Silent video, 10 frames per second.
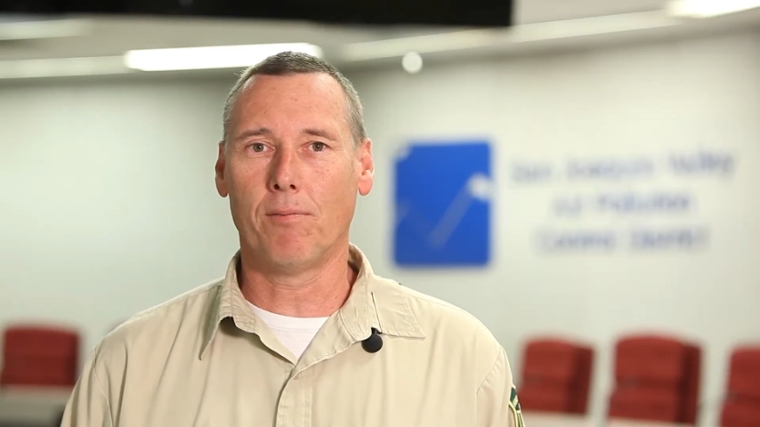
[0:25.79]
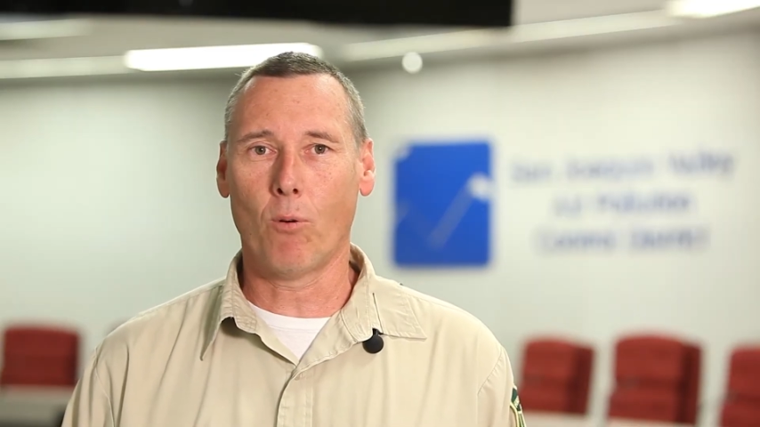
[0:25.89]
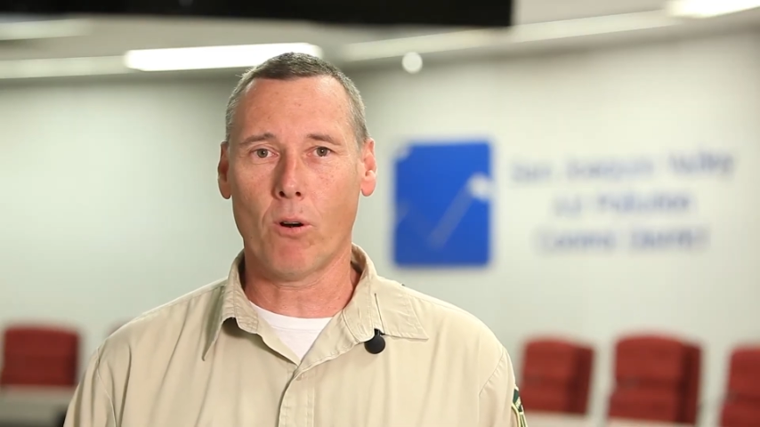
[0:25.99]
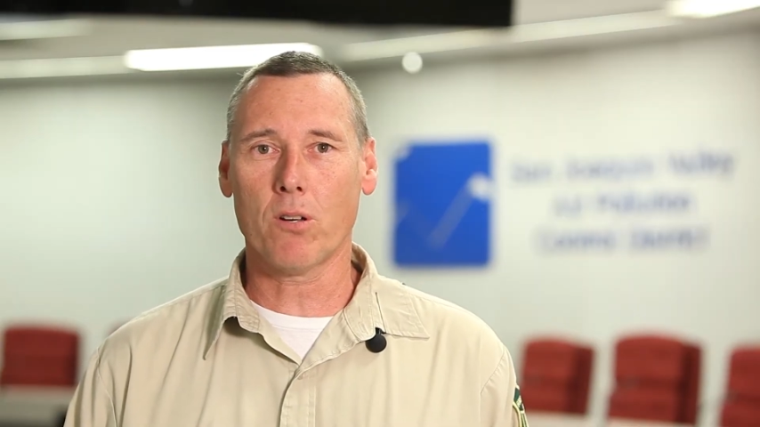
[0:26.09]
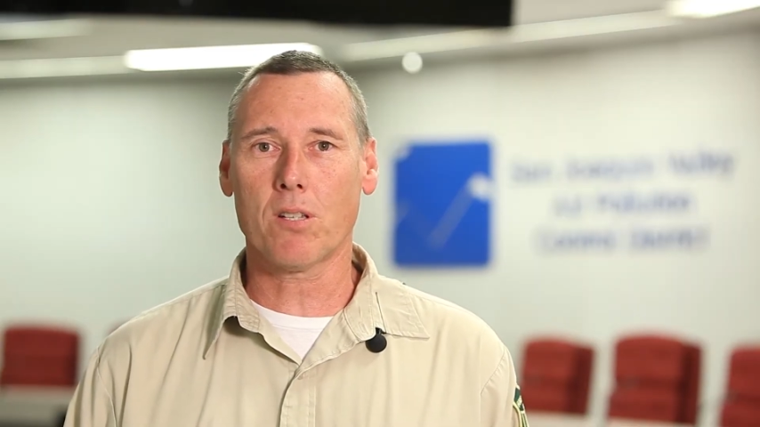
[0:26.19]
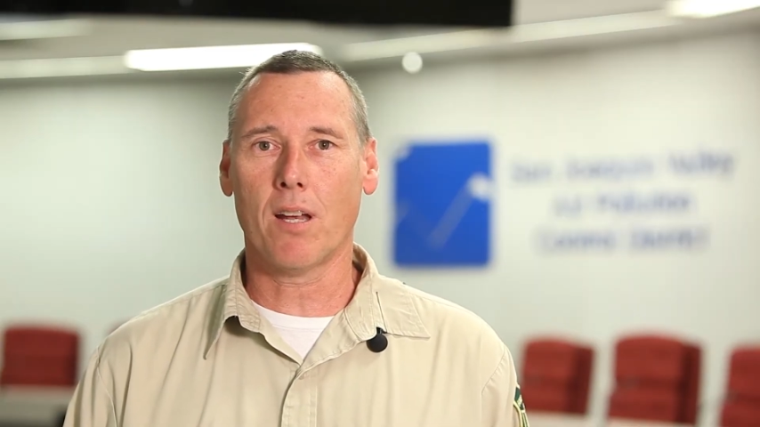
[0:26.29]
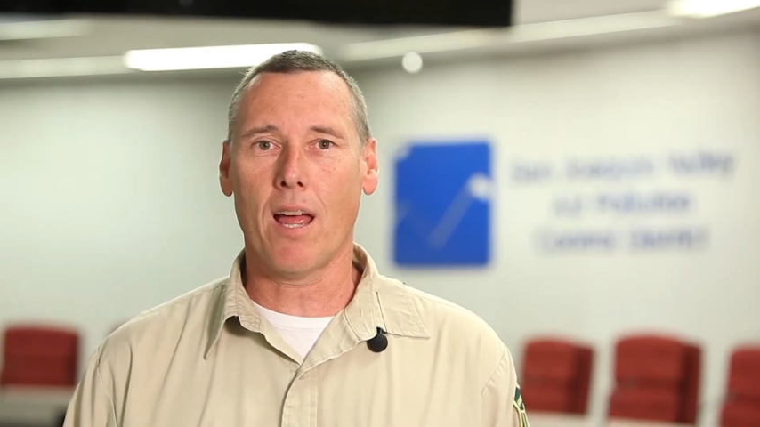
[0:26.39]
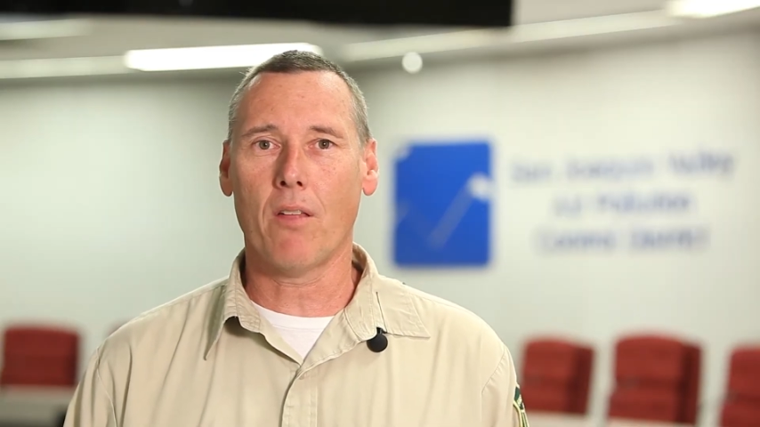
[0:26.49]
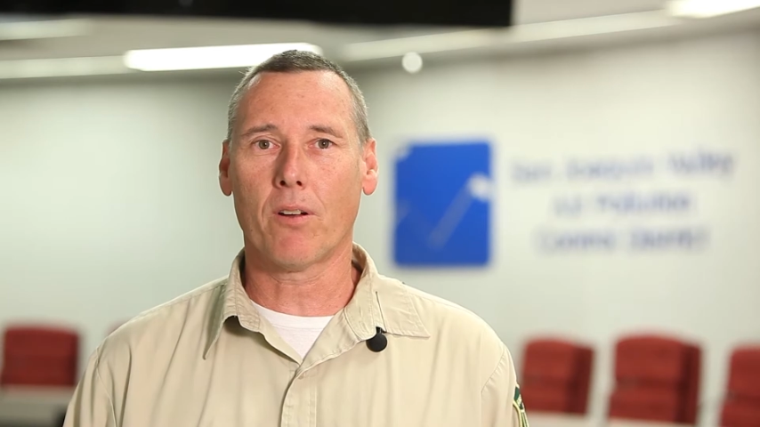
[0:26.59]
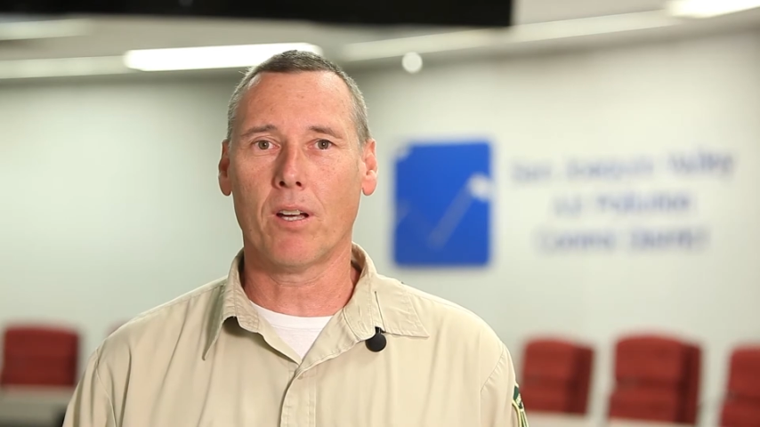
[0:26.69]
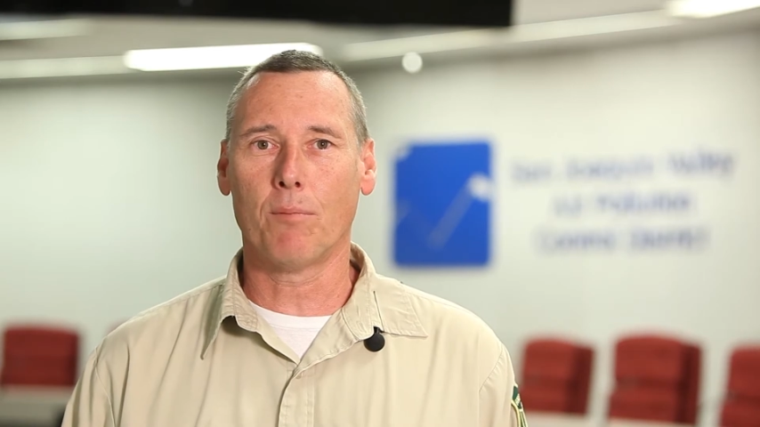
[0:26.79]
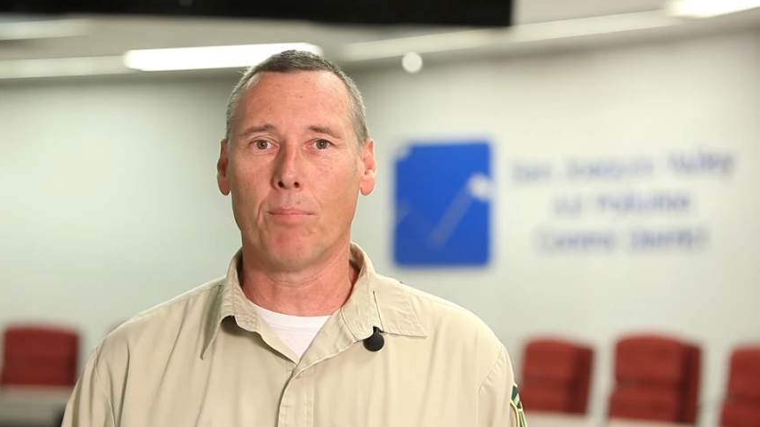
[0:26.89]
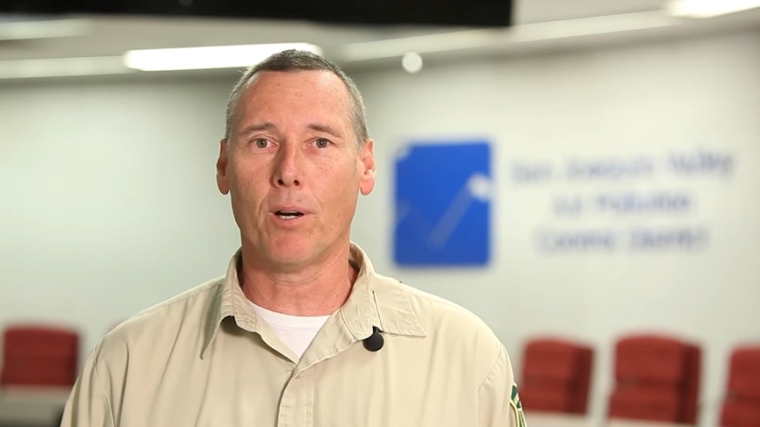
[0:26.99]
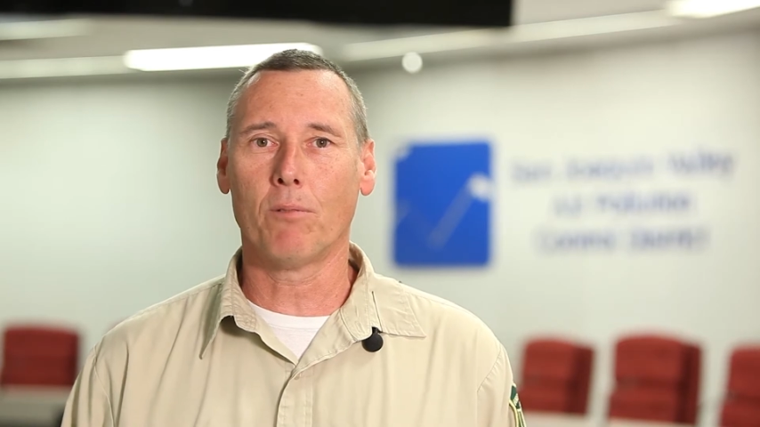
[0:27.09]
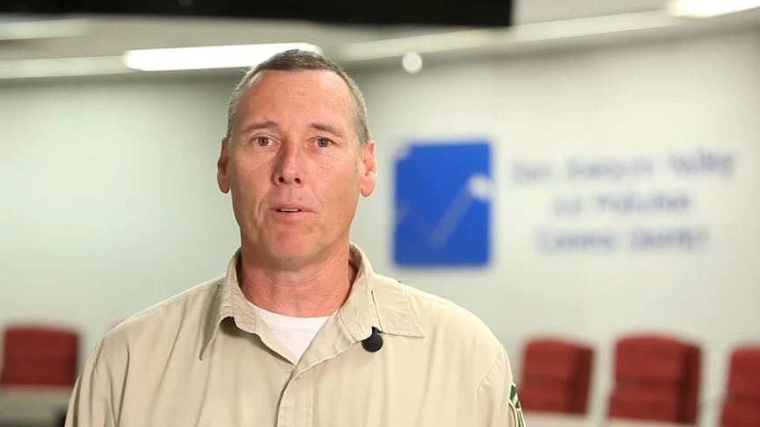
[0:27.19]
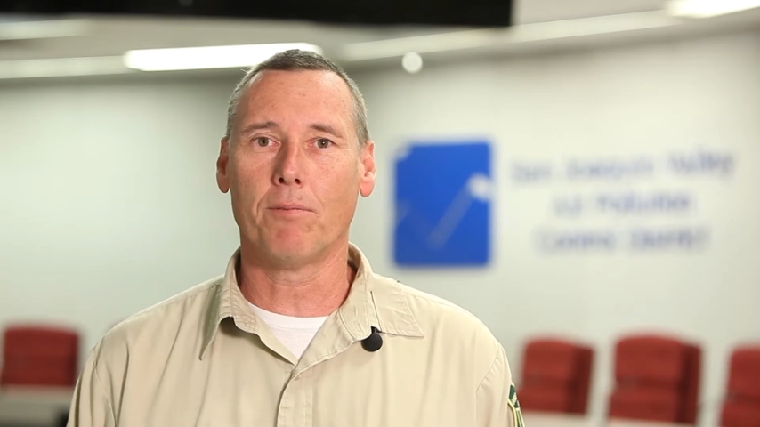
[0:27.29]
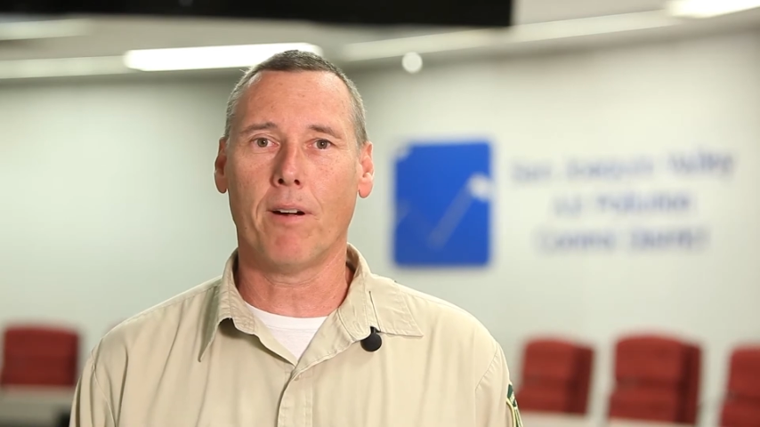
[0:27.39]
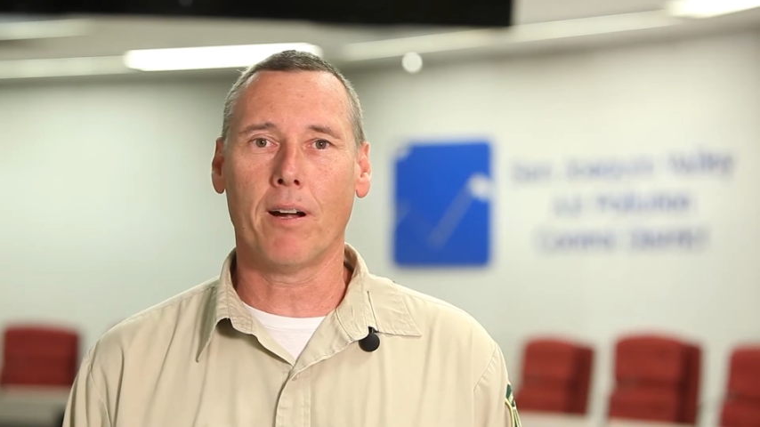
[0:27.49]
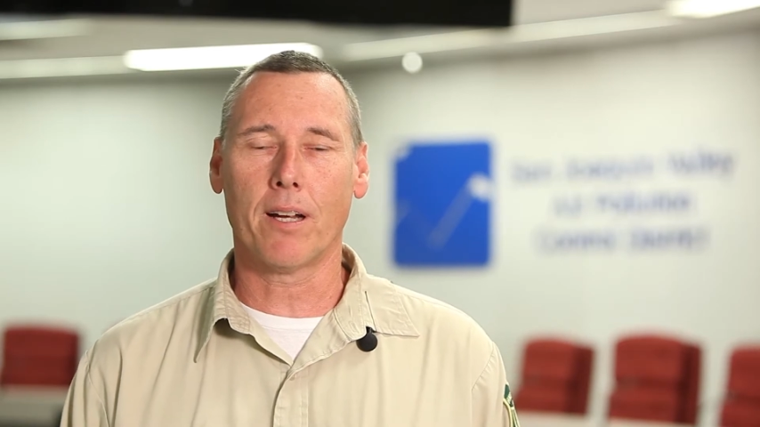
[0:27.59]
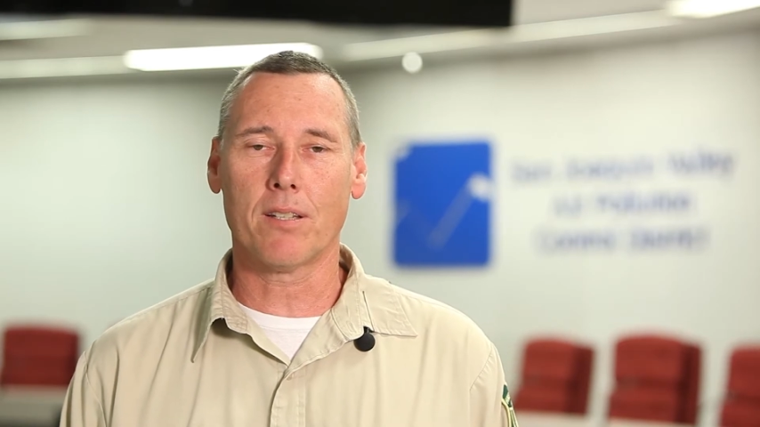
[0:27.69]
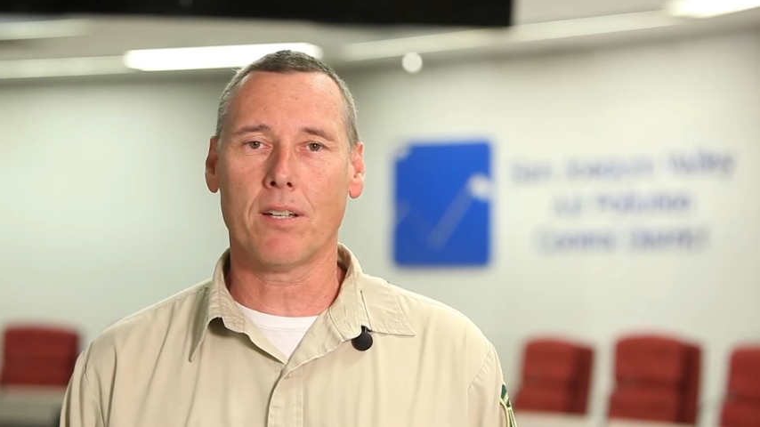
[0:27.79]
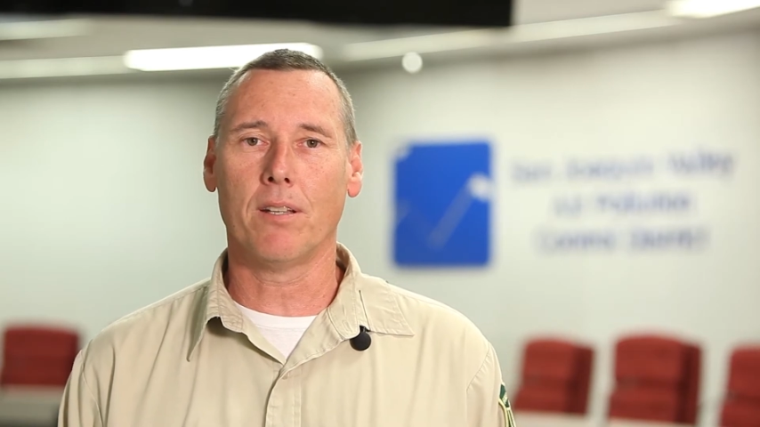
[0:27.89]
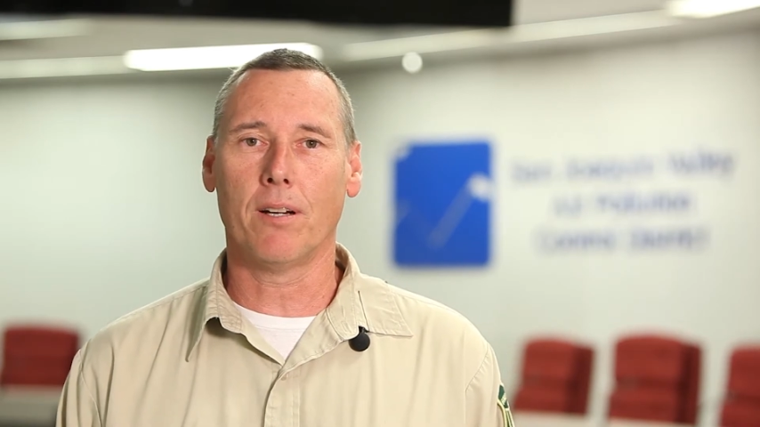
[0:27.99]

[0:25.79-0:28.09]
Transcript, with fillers: forests and how they're going to burn when fire gets in there.